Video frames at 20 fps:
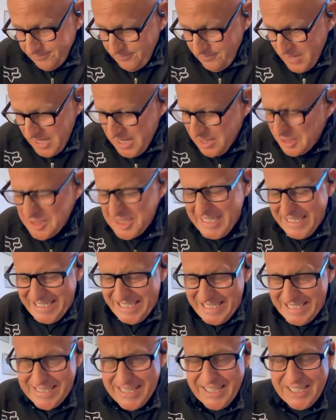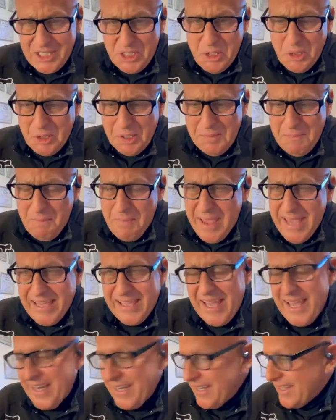Statistics, you can
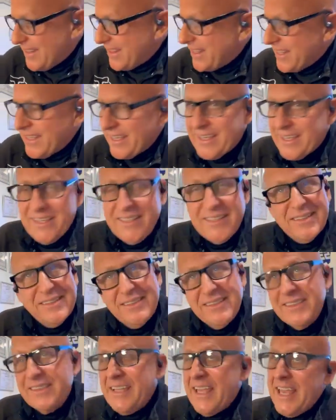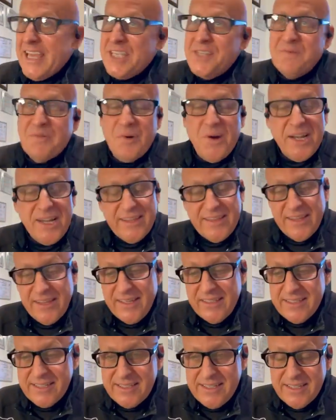make anything a case for anything
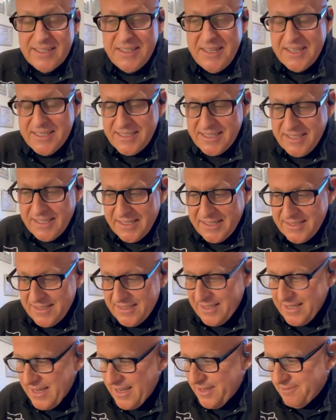in statistics,